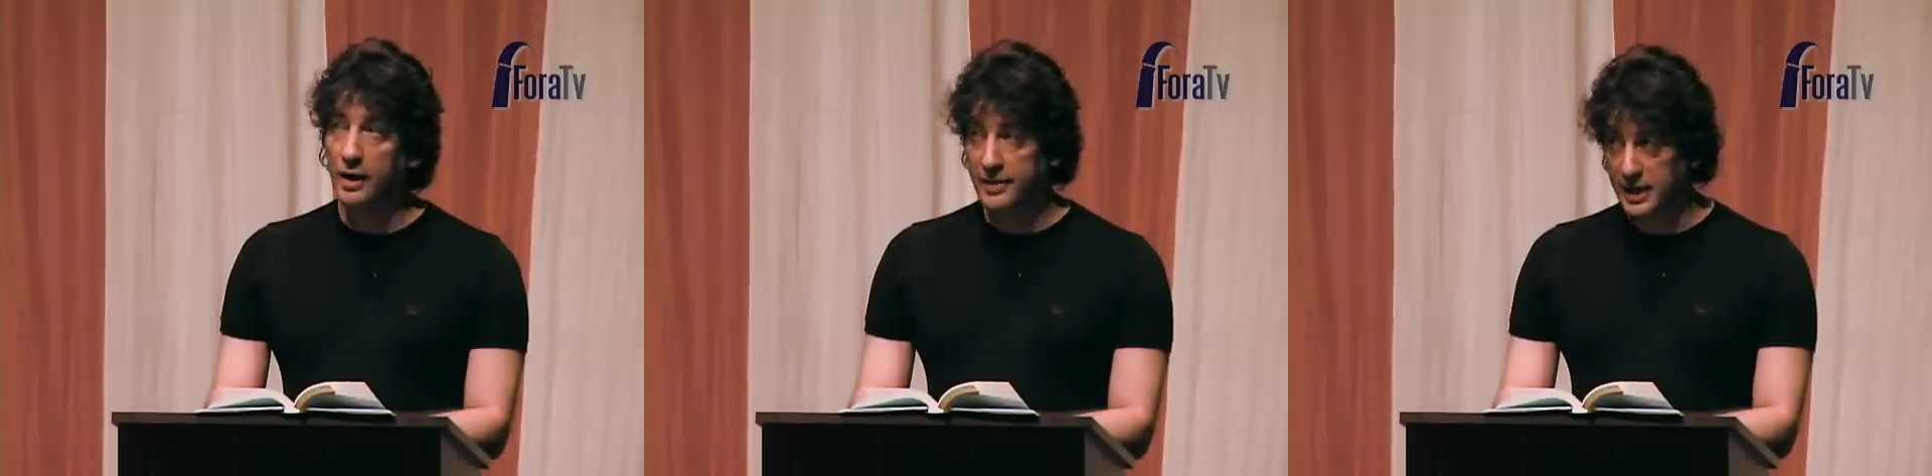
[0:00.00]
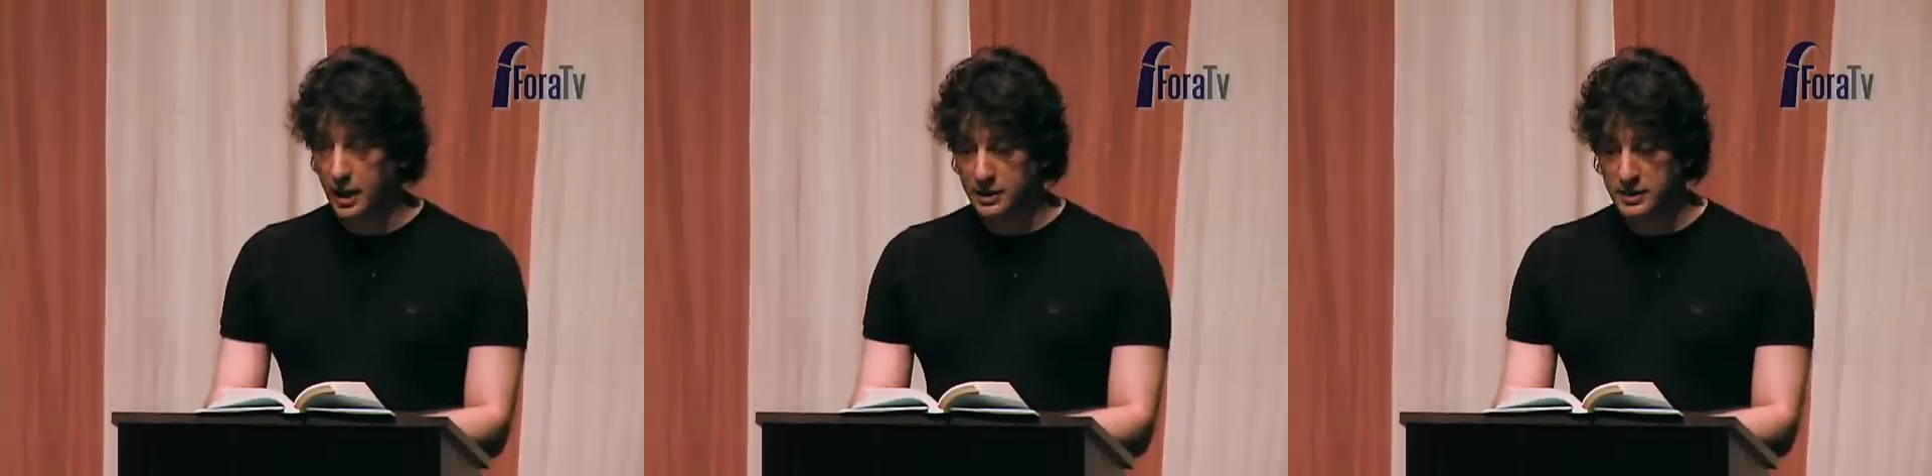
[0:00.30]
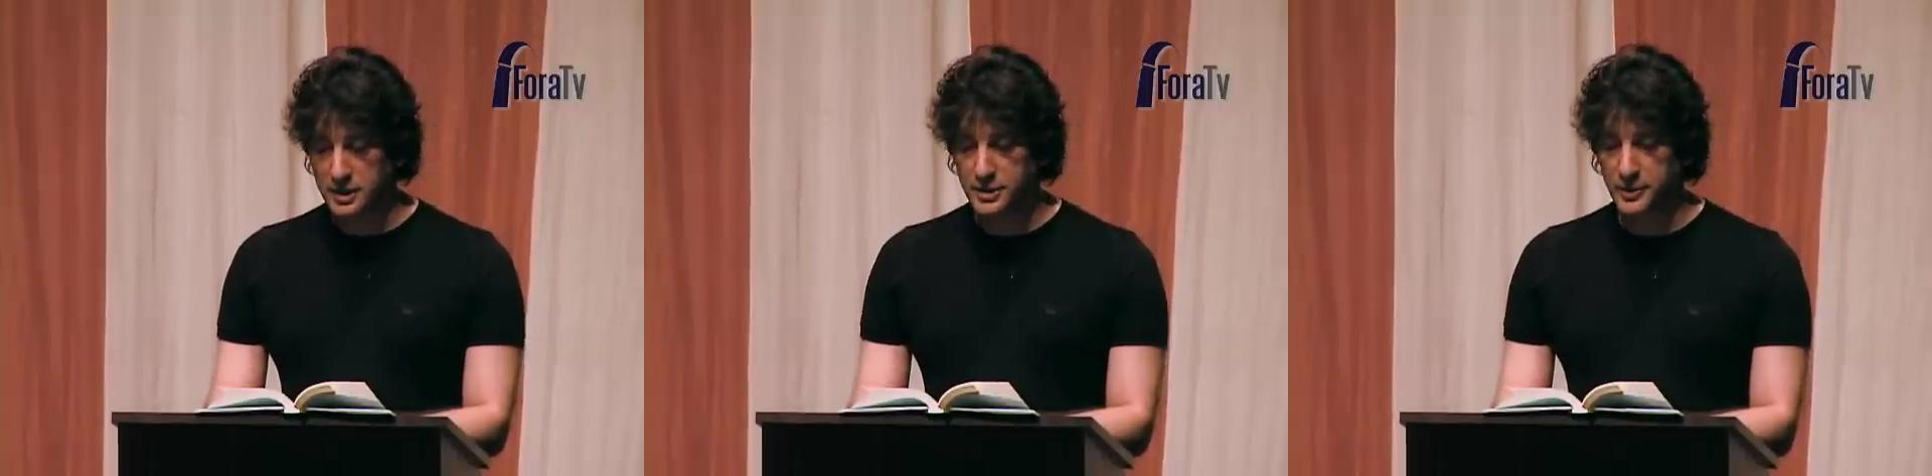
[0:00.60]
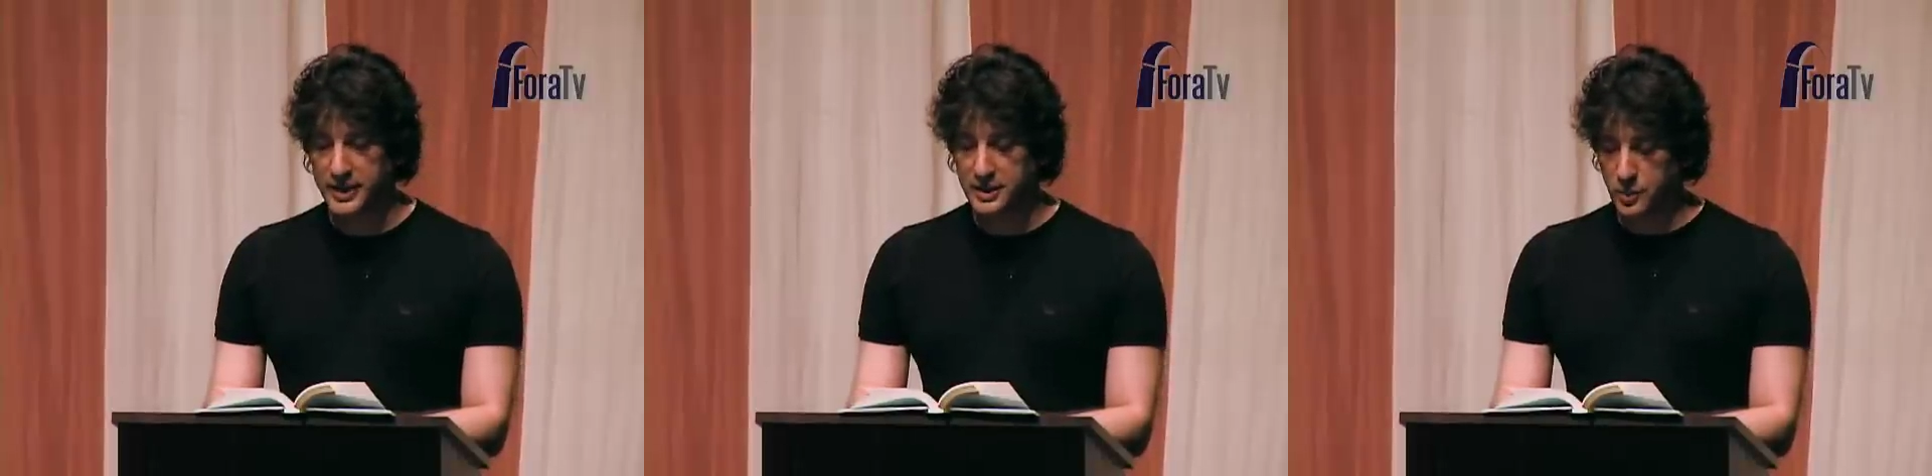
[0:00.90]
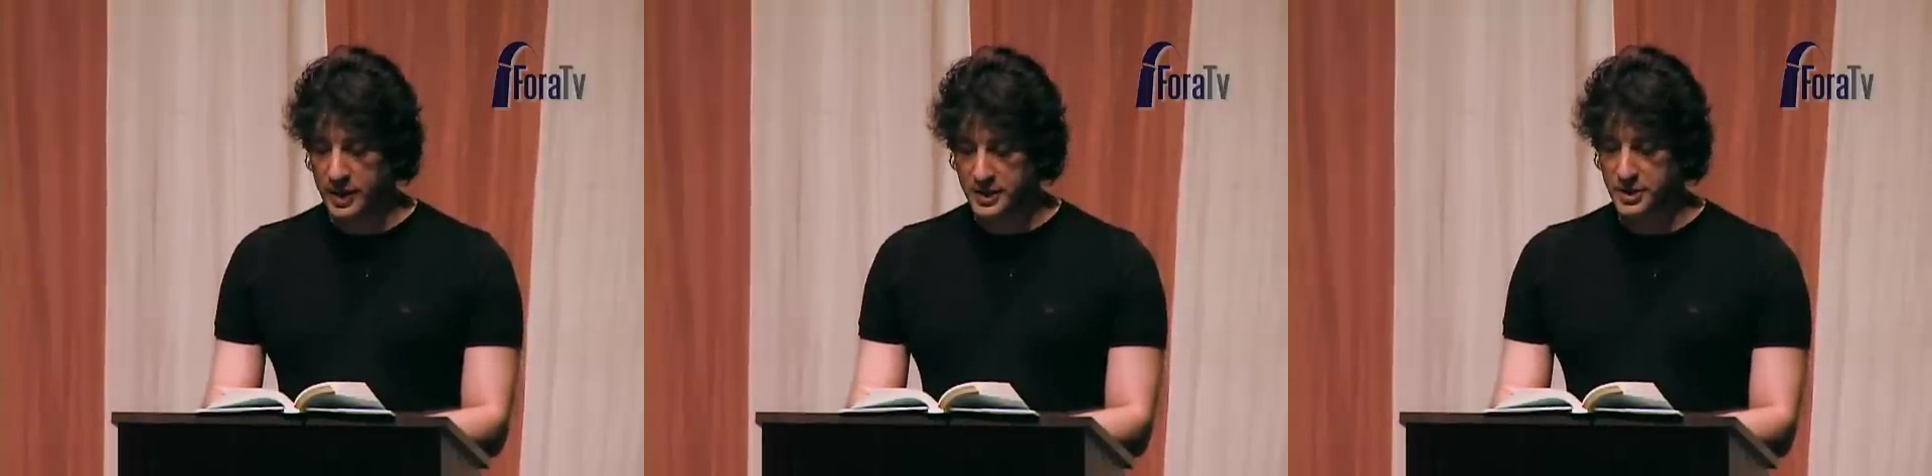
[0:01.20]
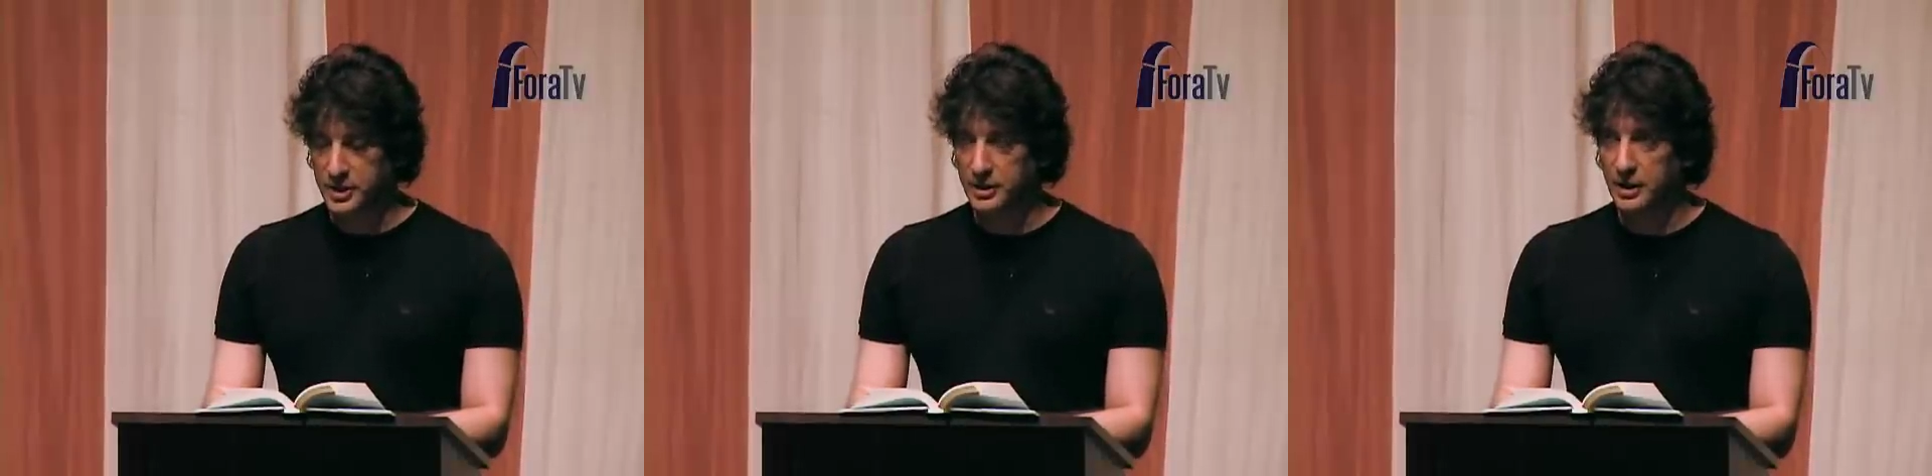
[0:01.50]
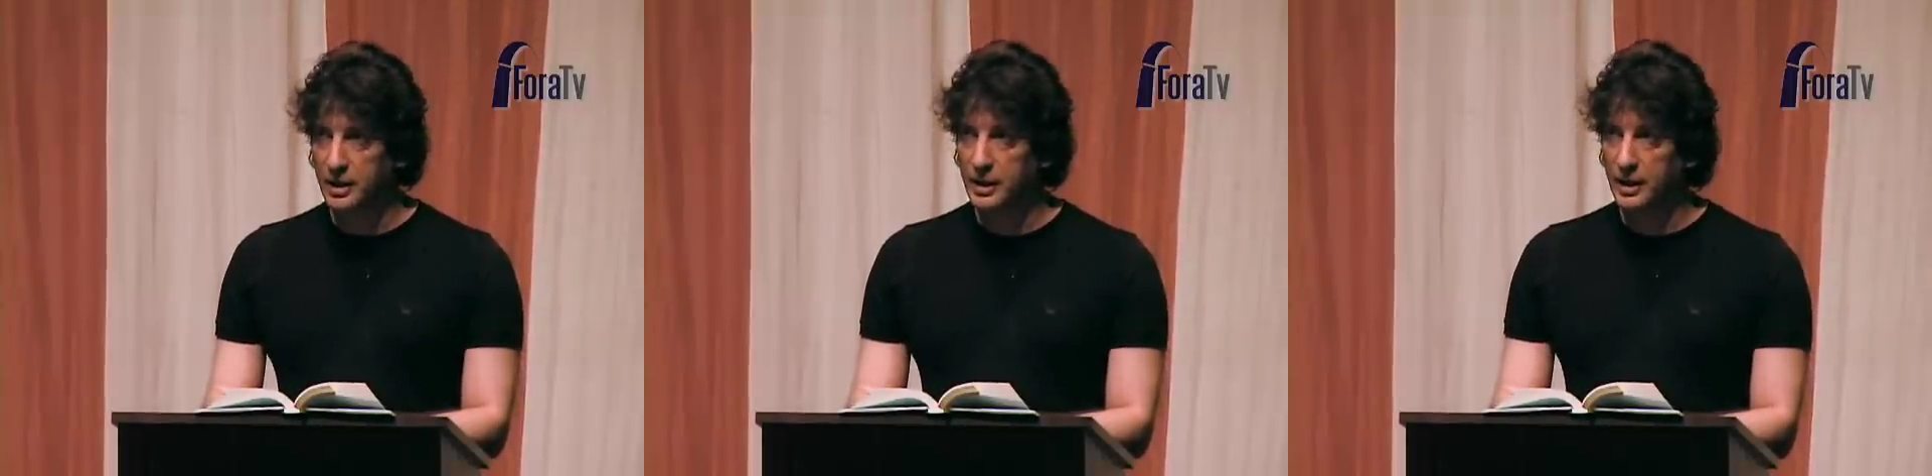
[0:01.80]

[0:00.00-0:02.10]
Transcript: The answer to his question